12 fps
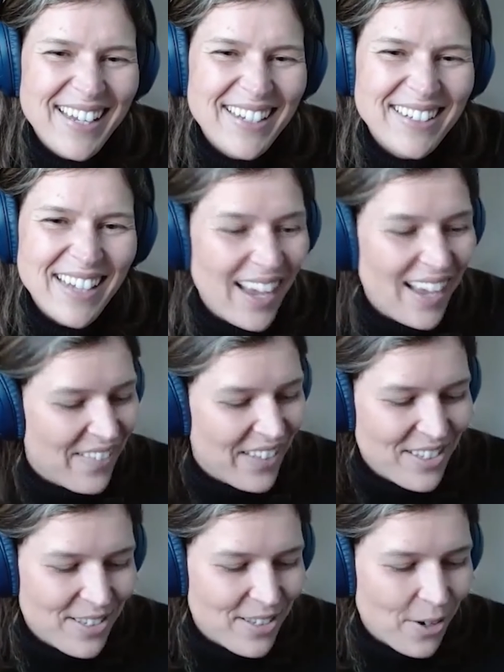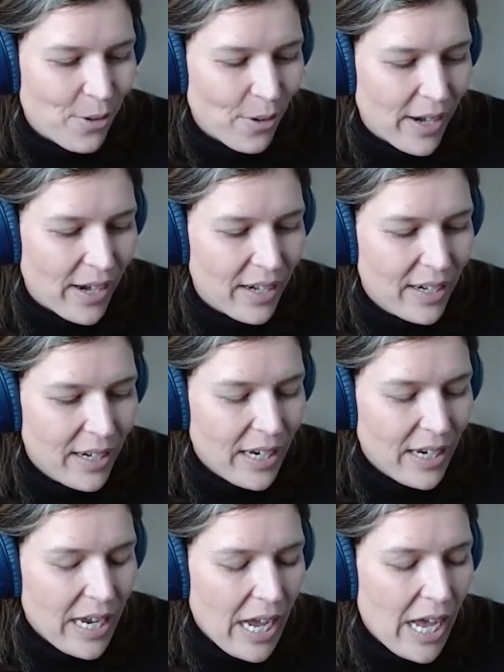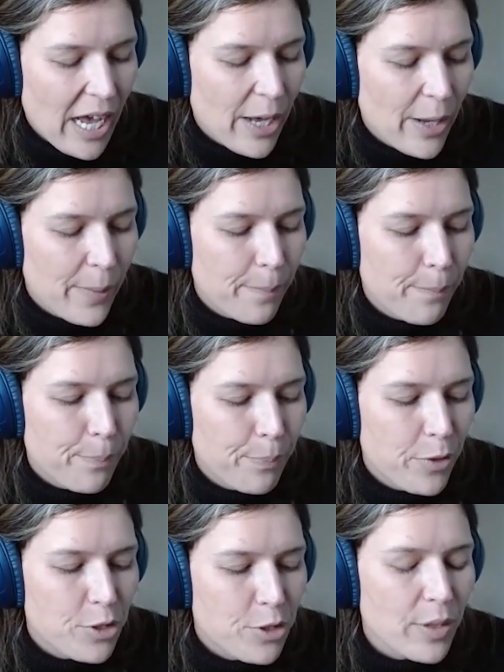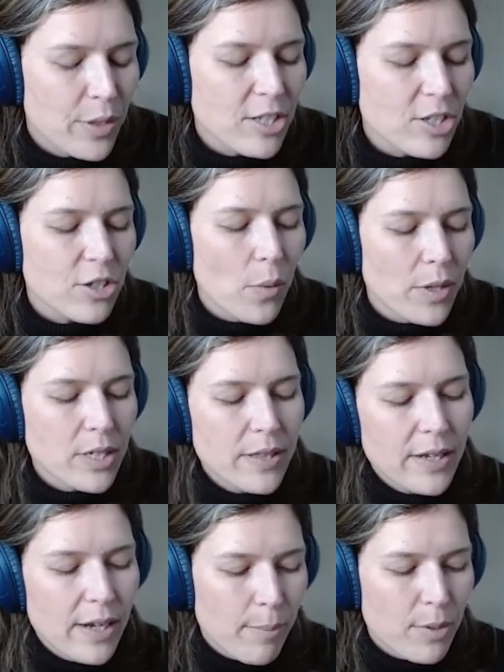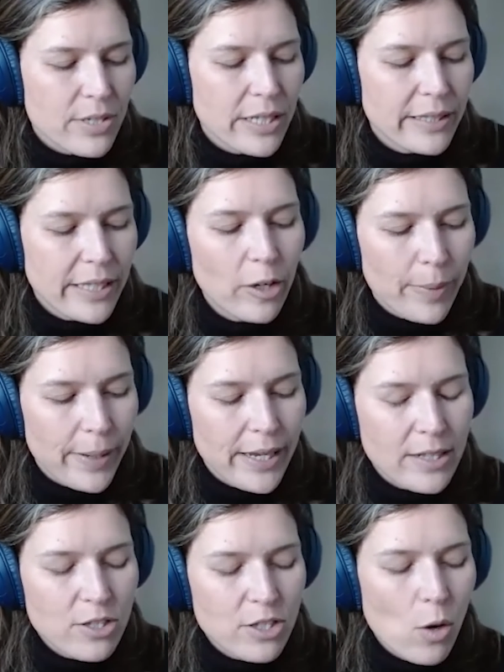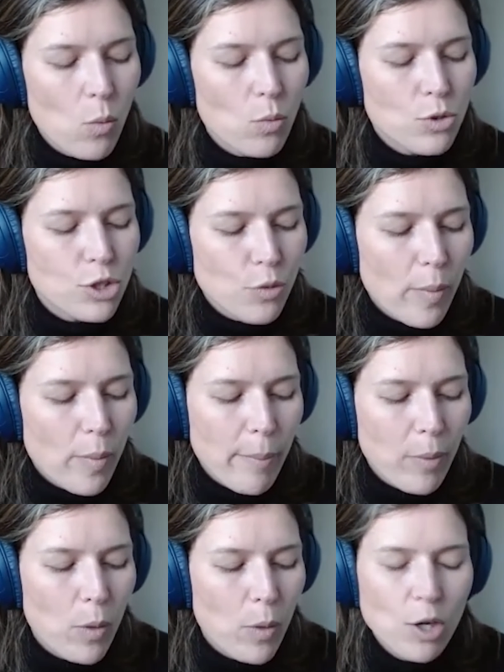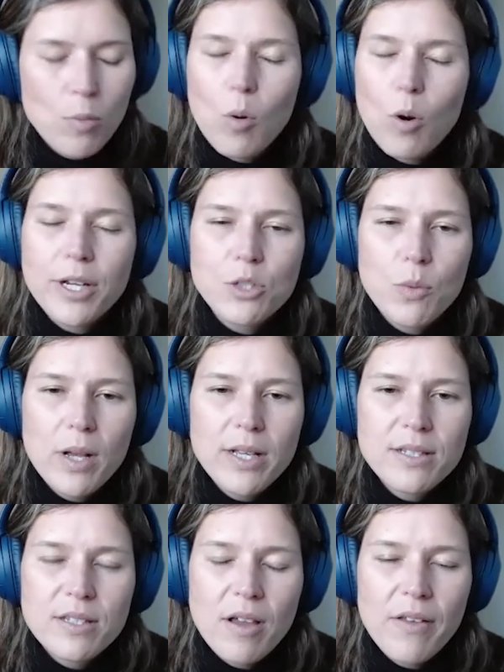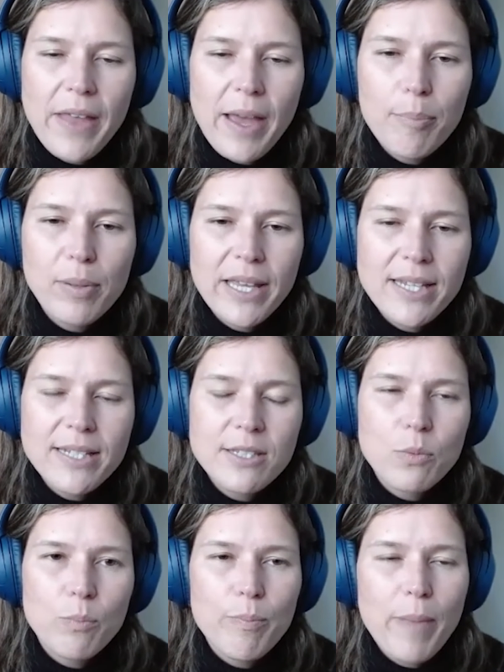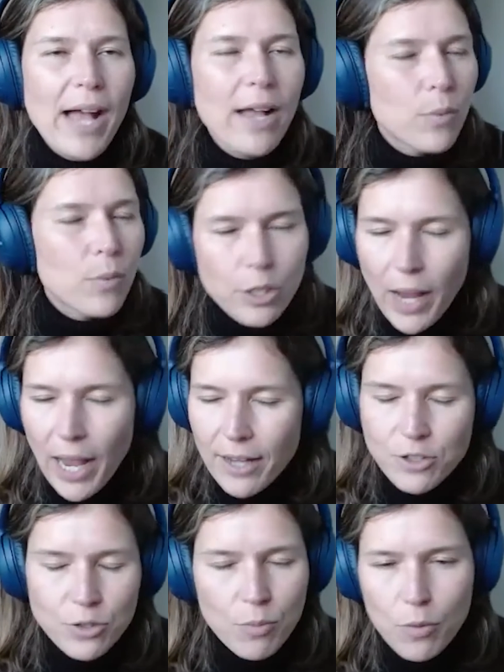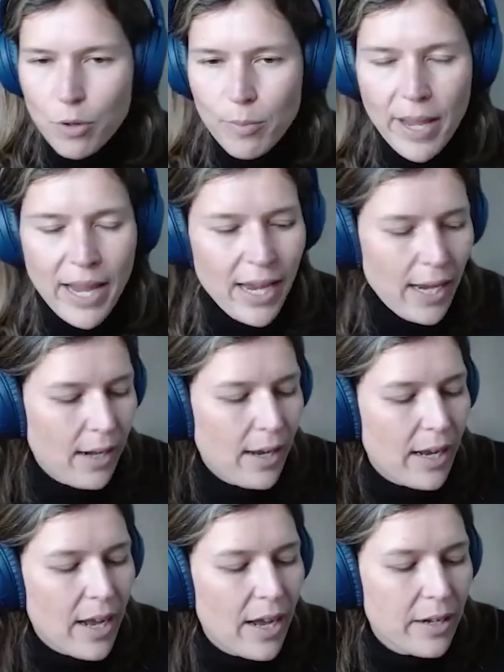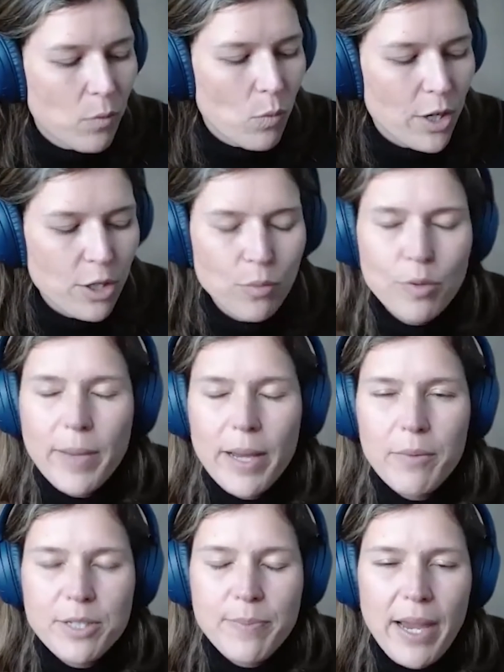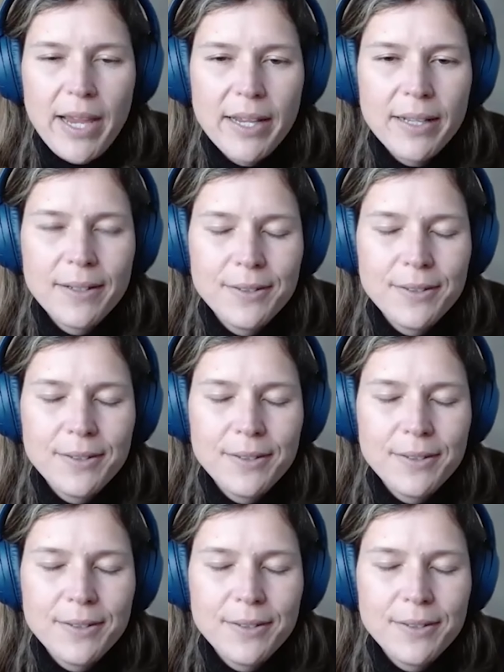Yeah, that's so great. So let's just go into the numbers a little bit. So do you remember what your mortgage was on that place back when you had your roommate and kind of what your roommate was paying?